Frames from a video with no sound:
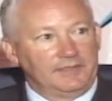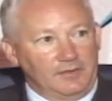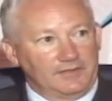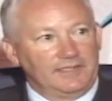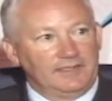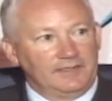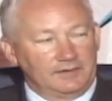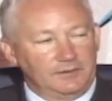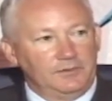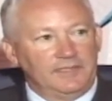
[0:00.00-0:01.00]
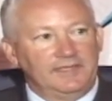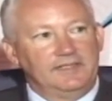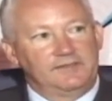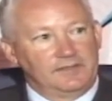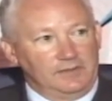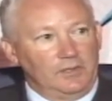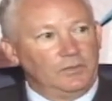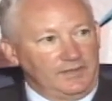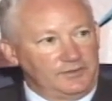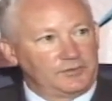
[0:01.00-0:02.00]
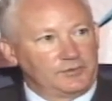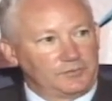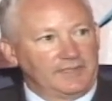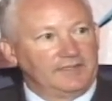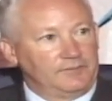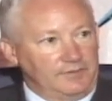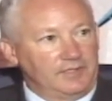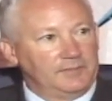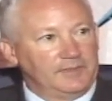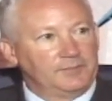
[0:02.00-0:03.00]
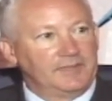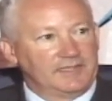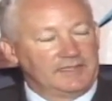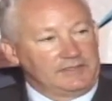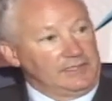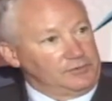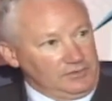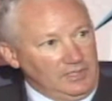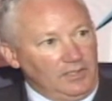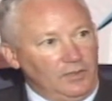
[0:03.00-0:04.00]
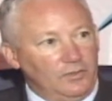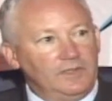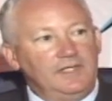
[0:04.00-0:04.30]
Guardian included, is the low interest rate environment, because as you know,